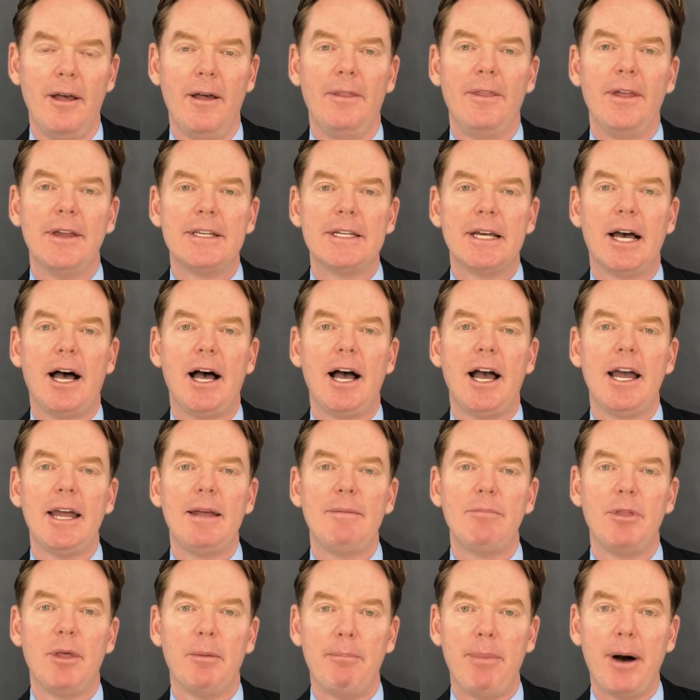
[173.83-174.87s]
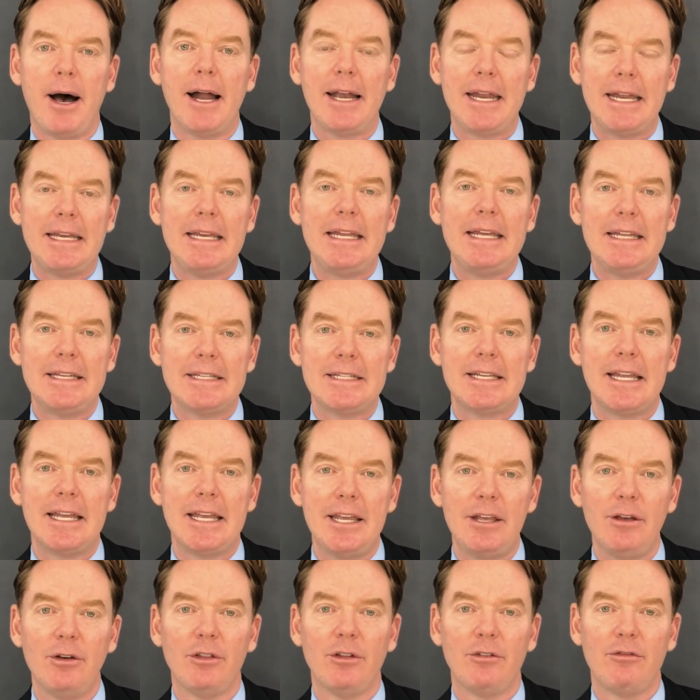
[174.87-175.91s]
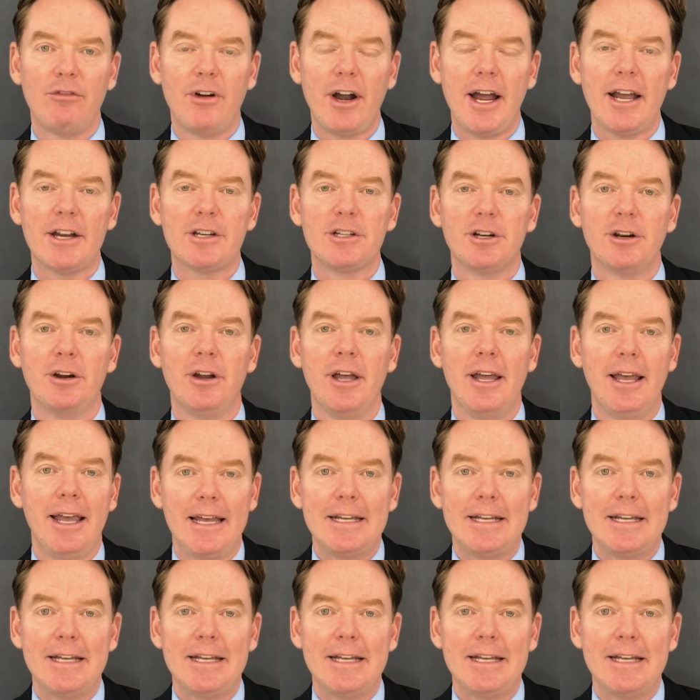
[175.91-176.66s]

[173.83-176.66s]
the time the body needs to heal the fracture.